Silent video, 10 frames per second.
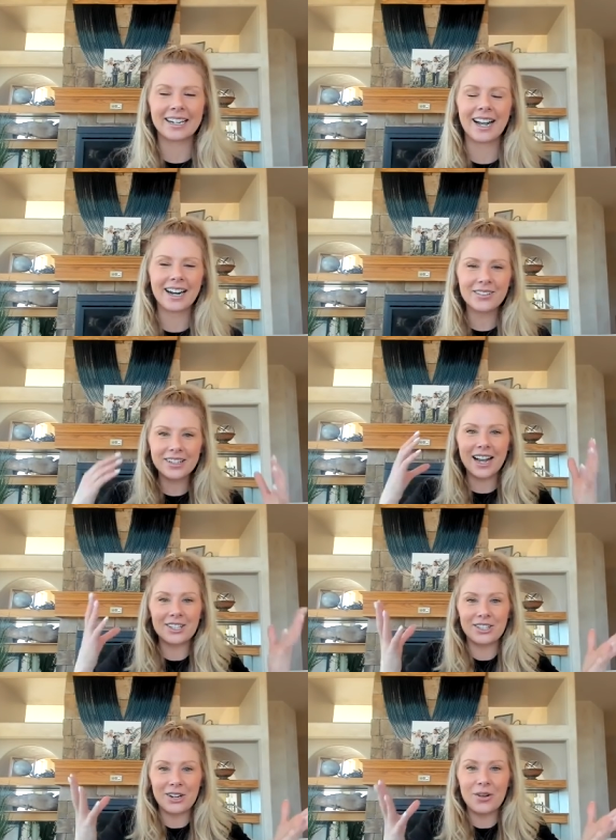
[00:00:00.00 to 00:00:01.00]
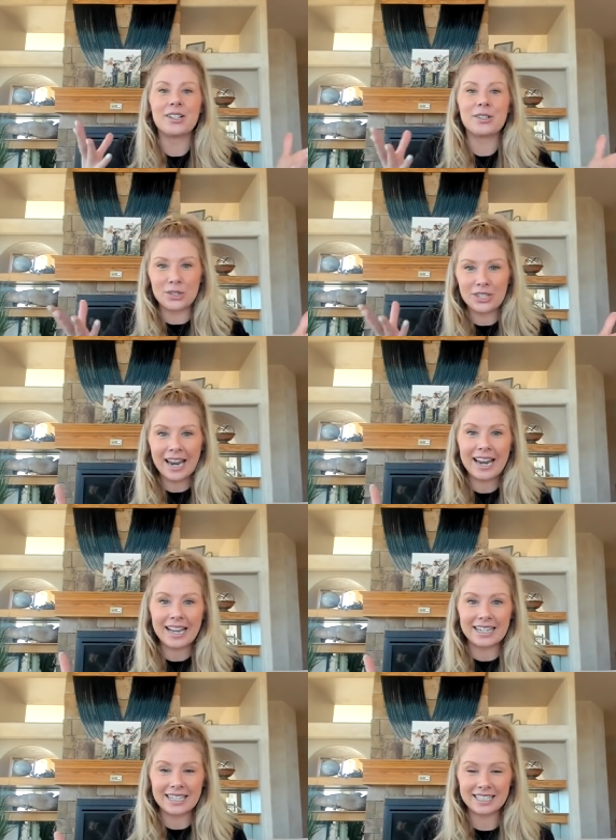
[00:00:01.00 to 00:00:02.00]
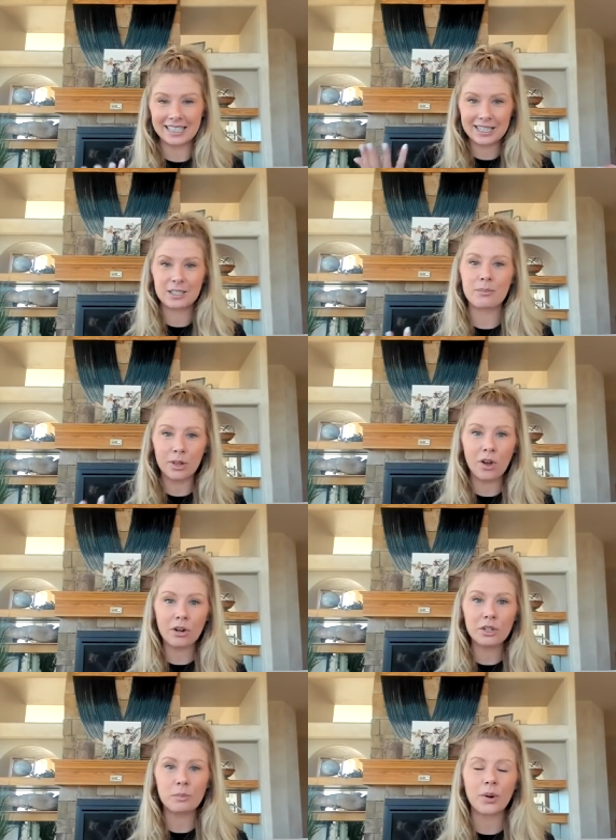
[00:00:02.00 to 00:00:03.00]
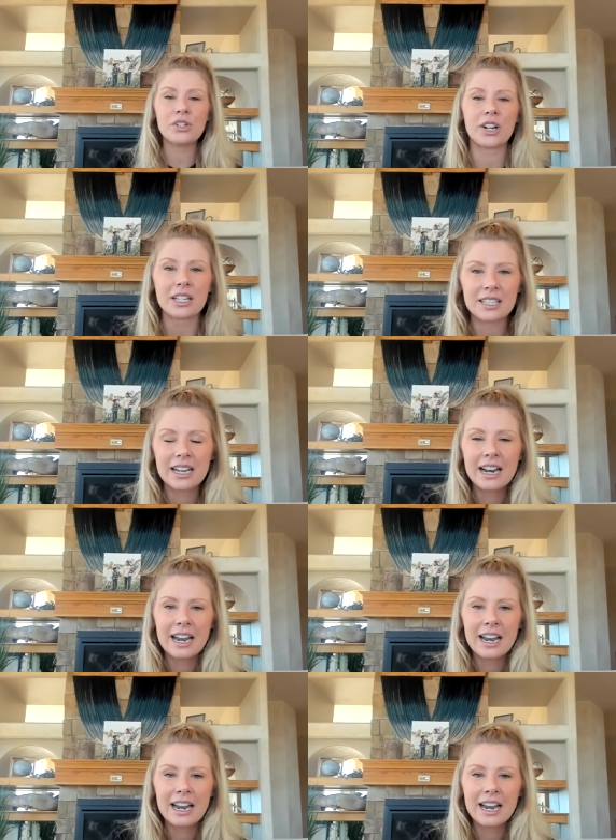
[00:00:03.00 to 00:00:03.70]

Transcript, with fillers: I don't I just don't understand. He's like, this is a, a large purchase.